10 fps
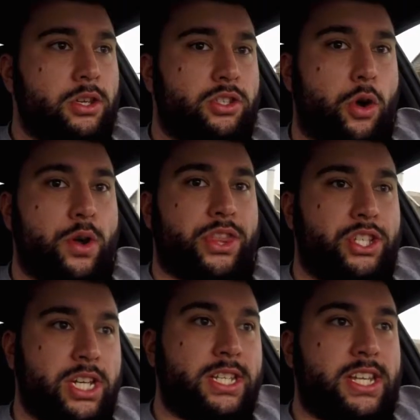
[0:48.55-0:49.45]
So what the
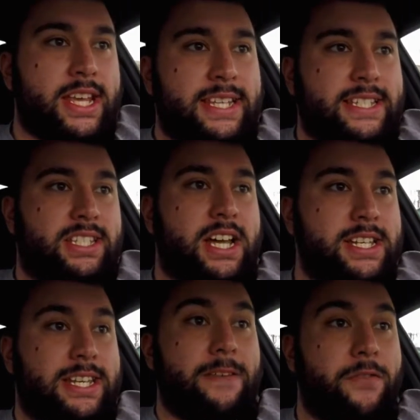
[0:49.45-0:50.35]
GTS has done
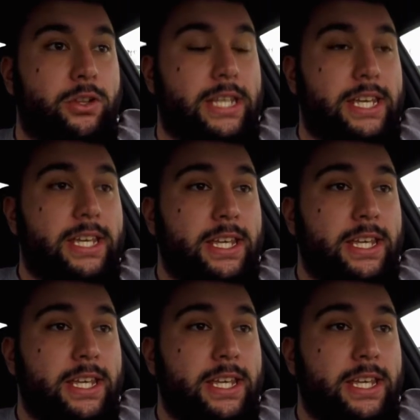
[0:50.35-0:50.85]
differently